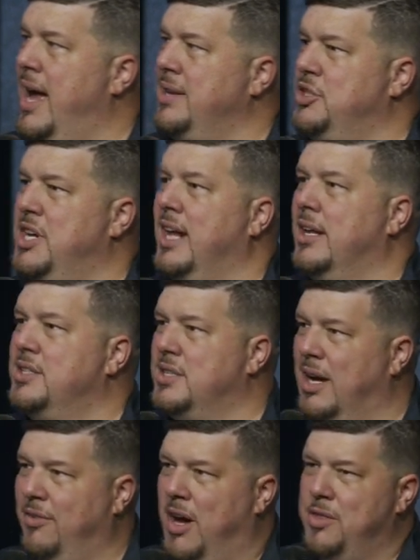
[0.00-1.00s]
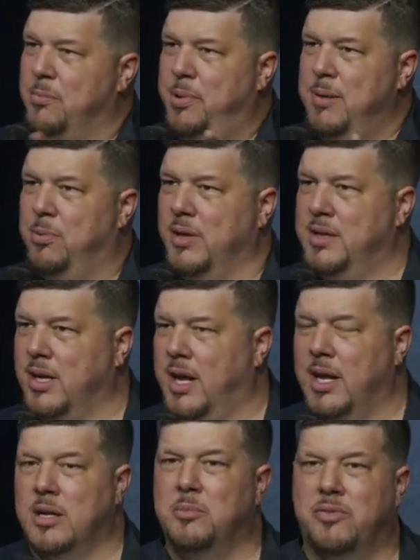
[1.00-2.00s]
and jealous of other people in the
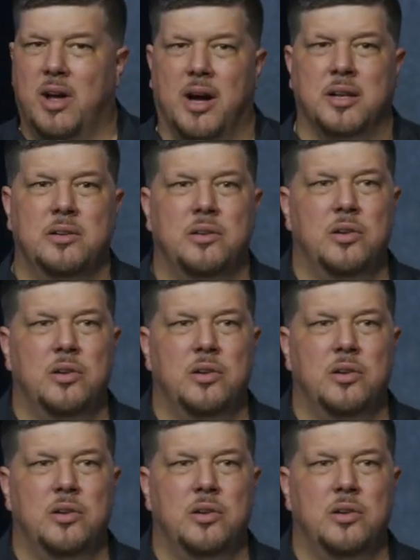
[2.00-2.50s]
kingdom of God.